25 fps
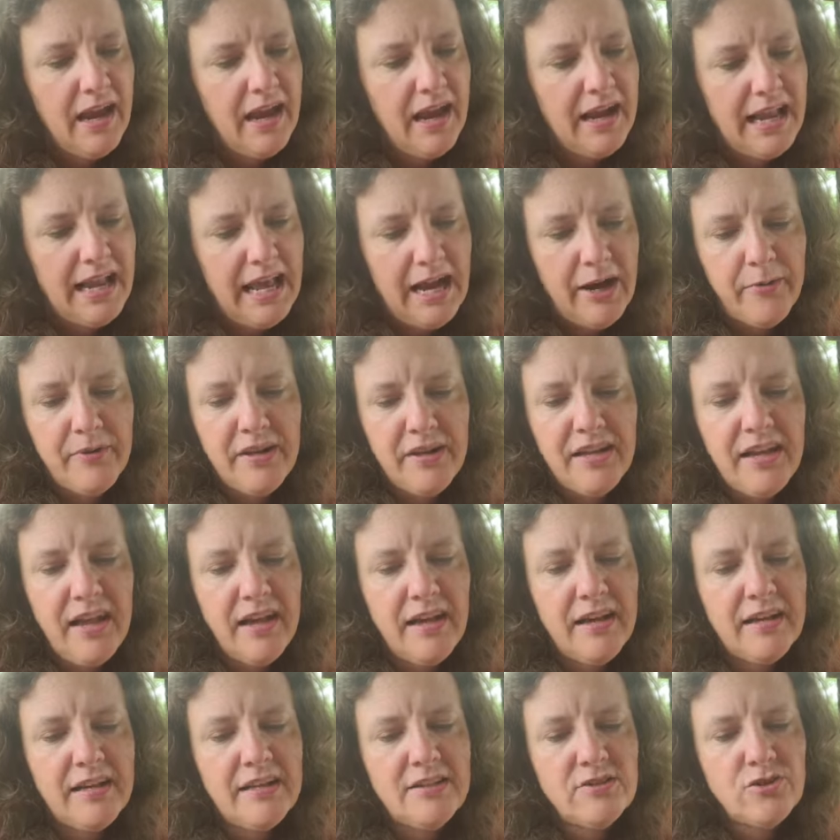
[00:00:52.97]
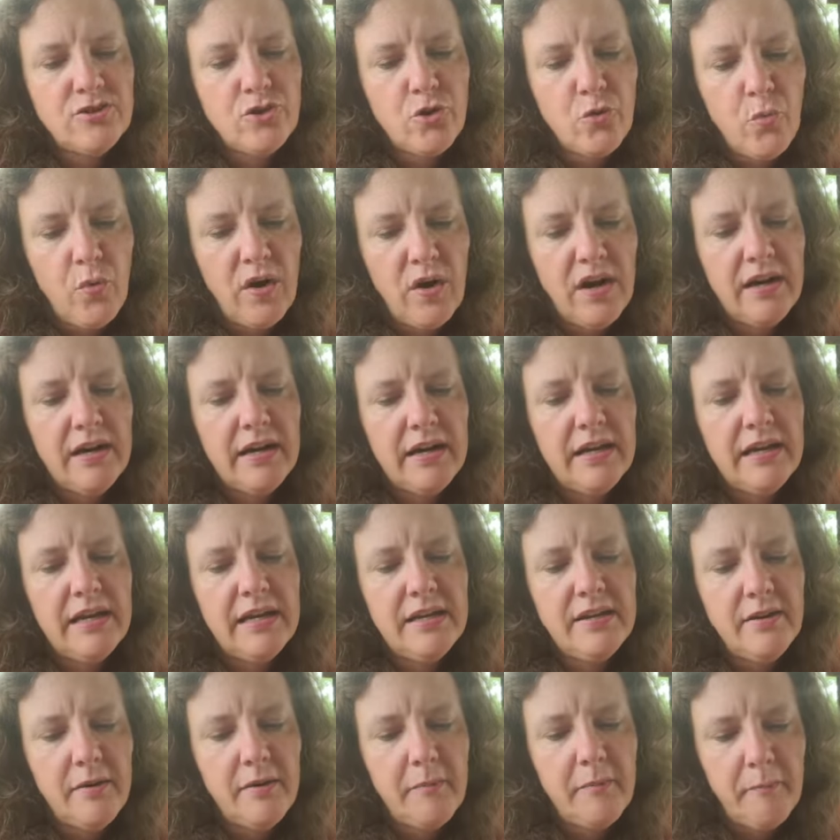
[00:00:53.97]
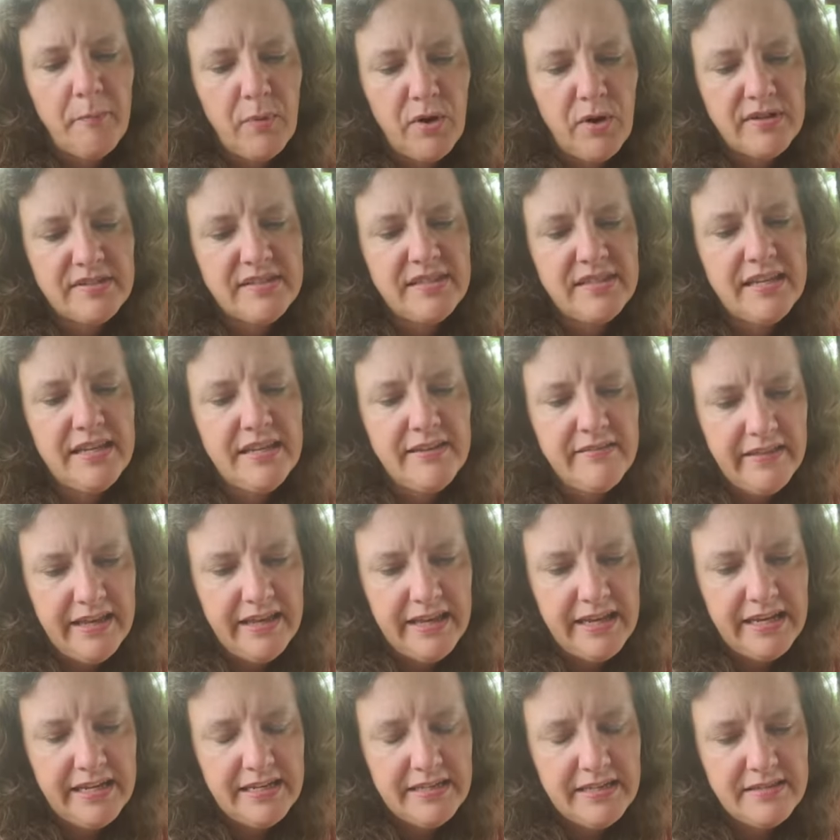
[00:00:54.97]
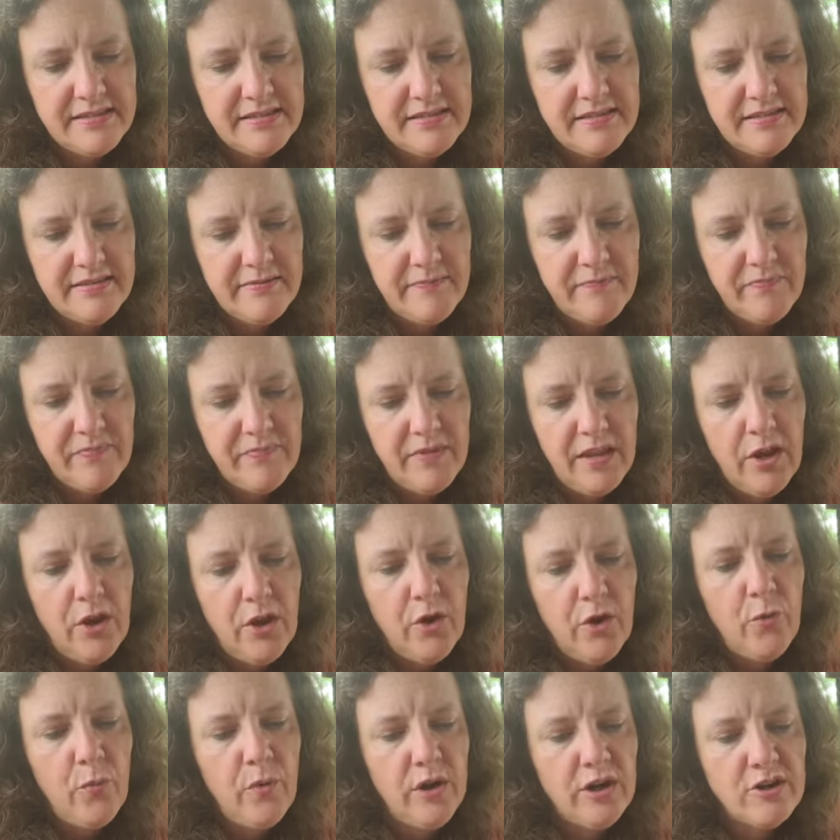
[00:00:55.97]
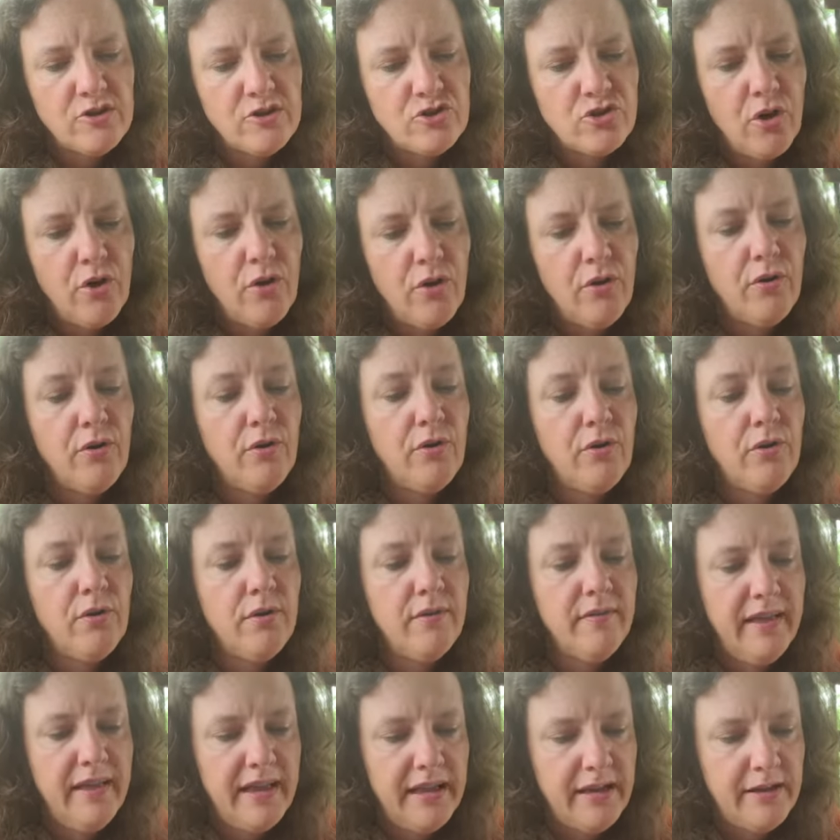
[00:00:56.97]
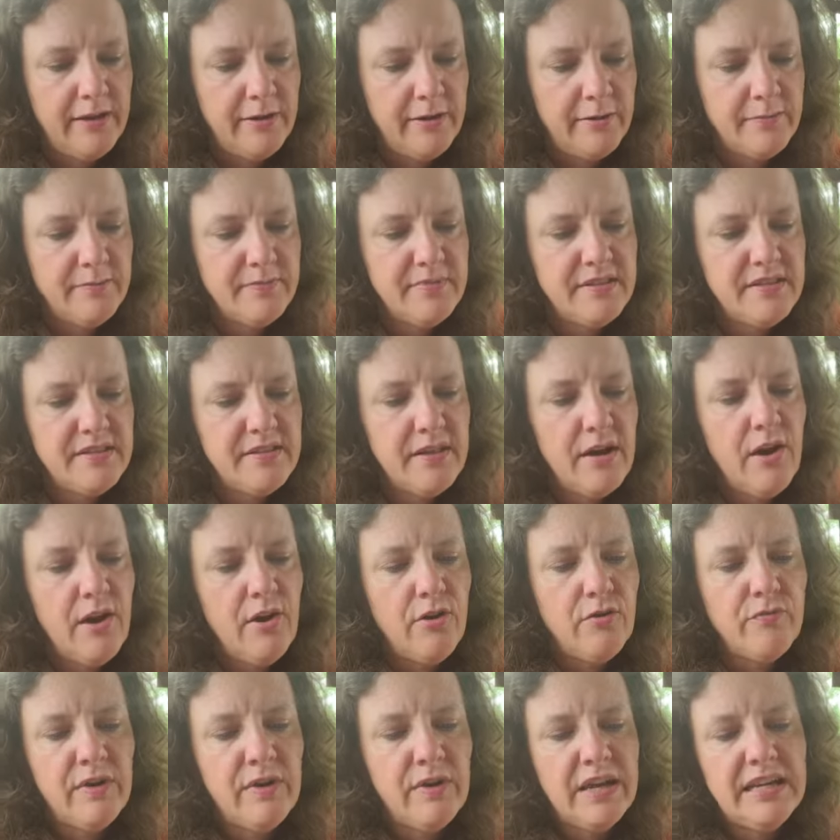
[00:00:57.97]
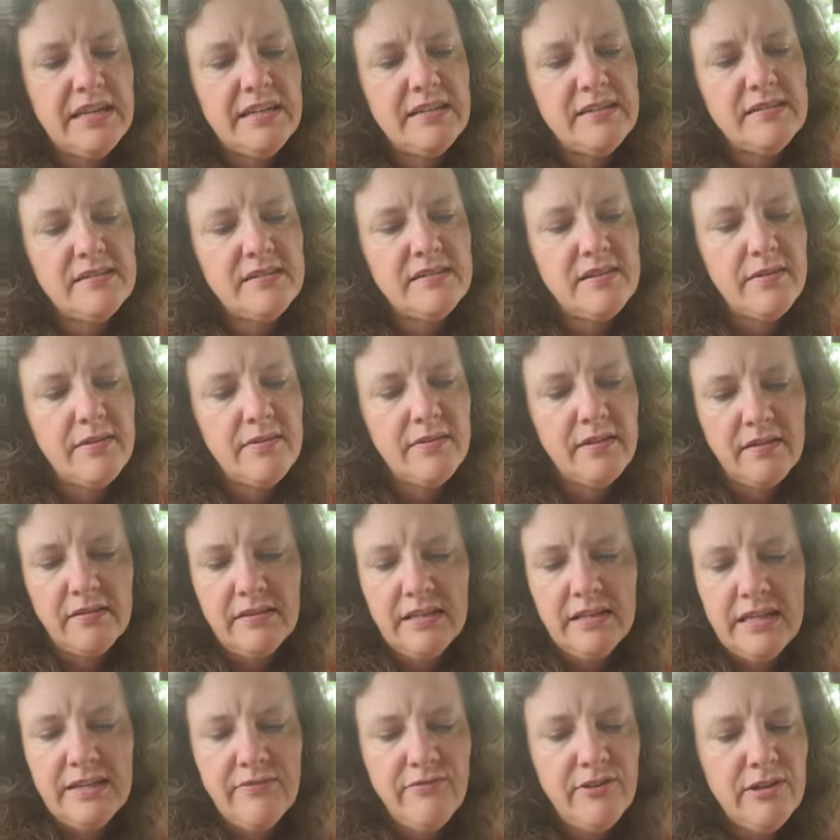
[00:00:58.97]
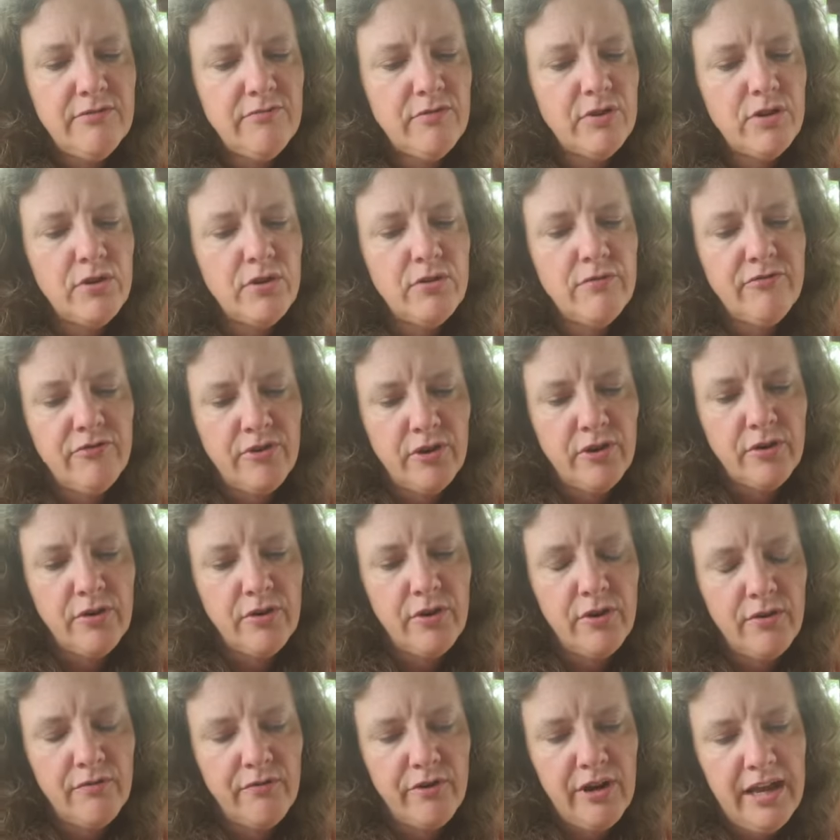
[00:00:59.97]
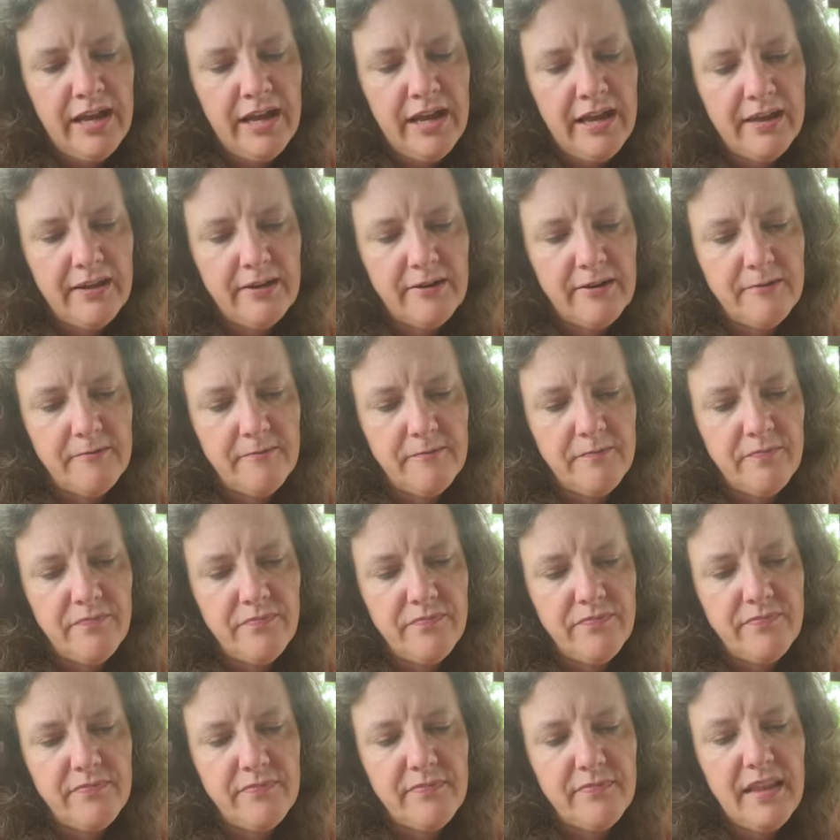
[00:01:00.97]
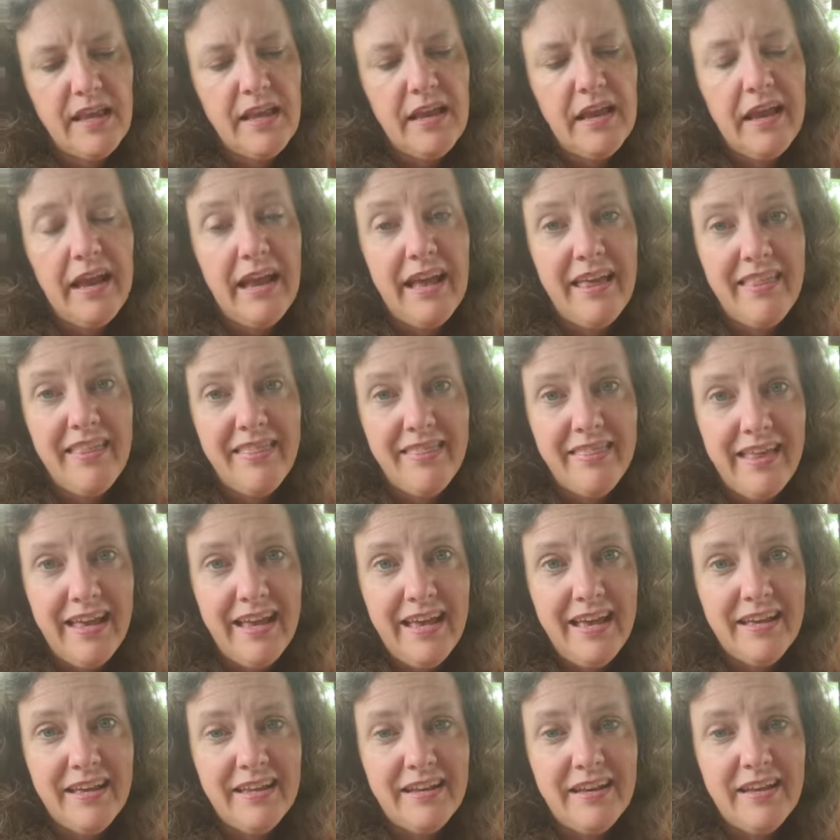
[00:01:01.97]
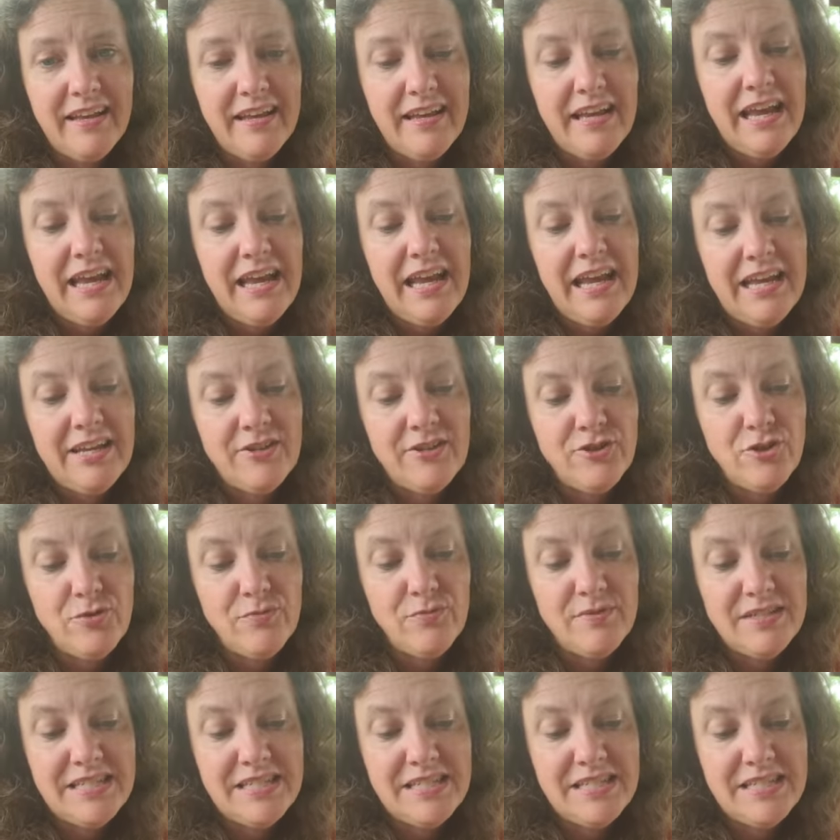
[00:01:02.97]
and out again into wide, mossy glades, where tall elms raised the leafy roof far overhead, and then into